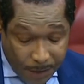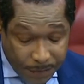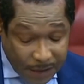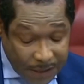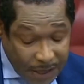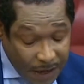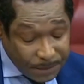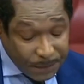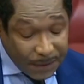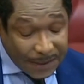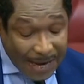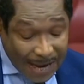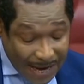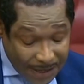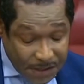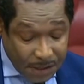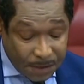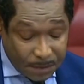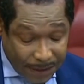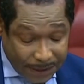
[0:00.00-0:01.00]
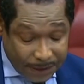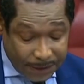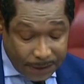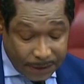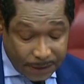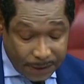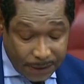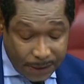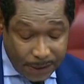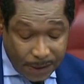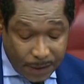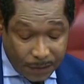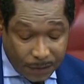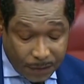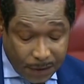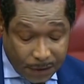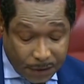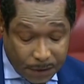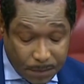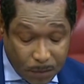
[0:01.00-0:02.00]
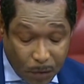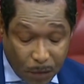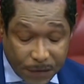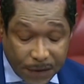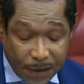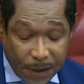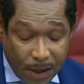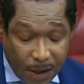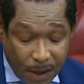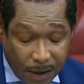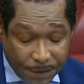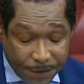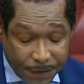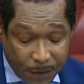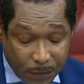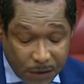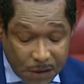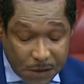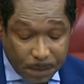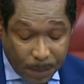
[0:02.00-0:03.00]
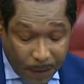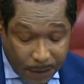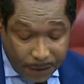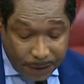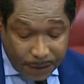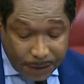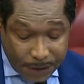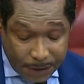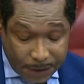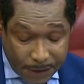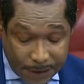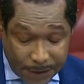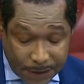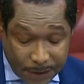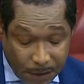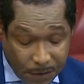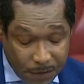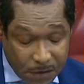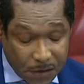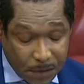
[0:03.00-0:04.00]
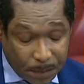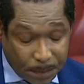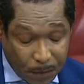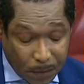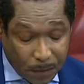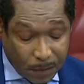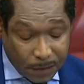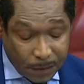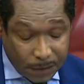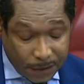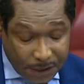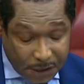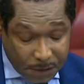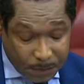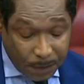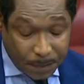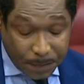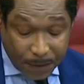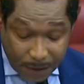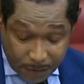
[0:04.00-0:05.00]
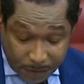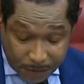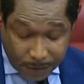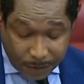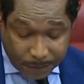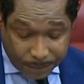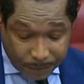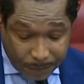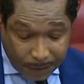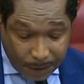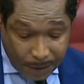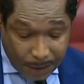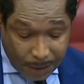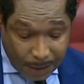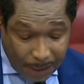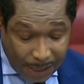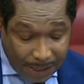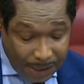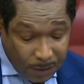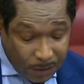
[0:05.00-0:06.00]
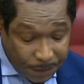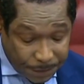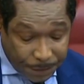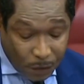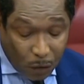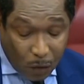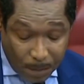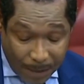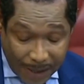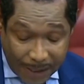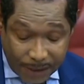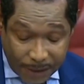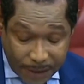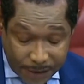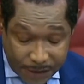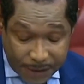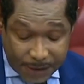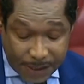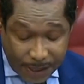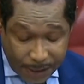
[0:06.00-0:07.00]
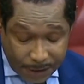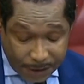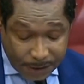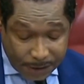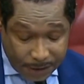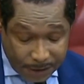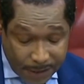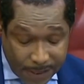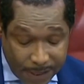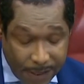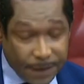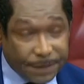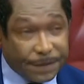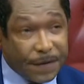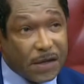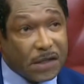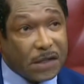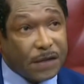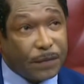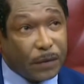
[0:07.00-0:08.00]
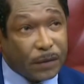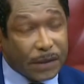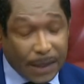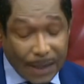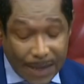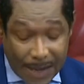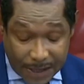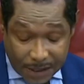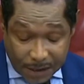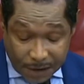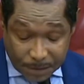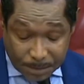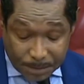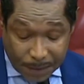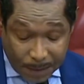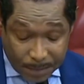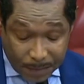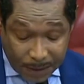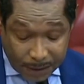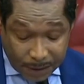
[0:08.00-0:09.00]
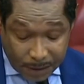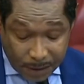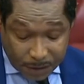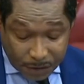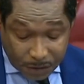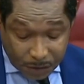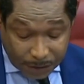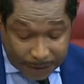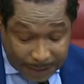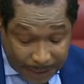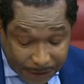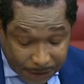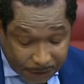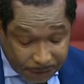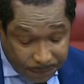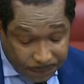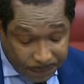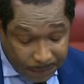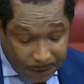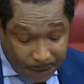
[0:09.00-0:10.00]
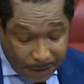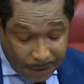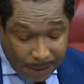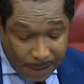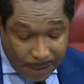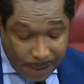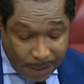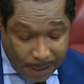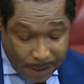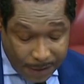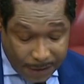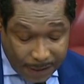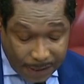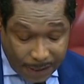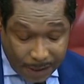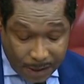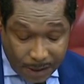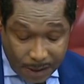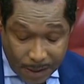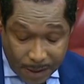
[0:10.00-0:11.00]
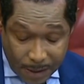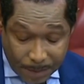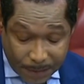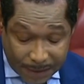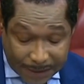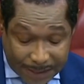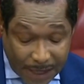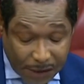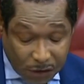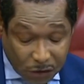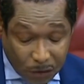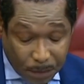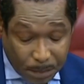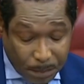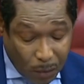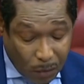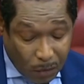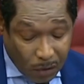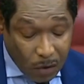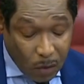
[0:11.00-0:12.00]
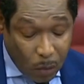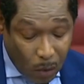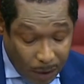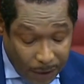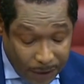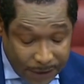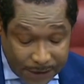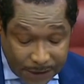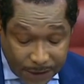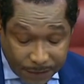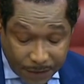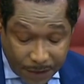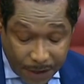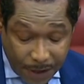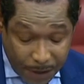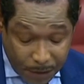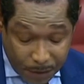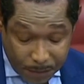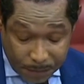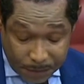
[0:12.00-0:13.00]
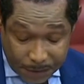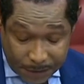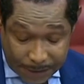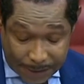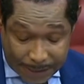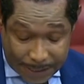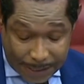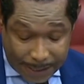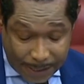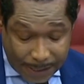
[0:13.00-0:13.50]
The government has admitted that more than half the respondents did not support this proposal, and there were four main concerns. First of all, the lack of public consultation, the potential poor quality of the homes,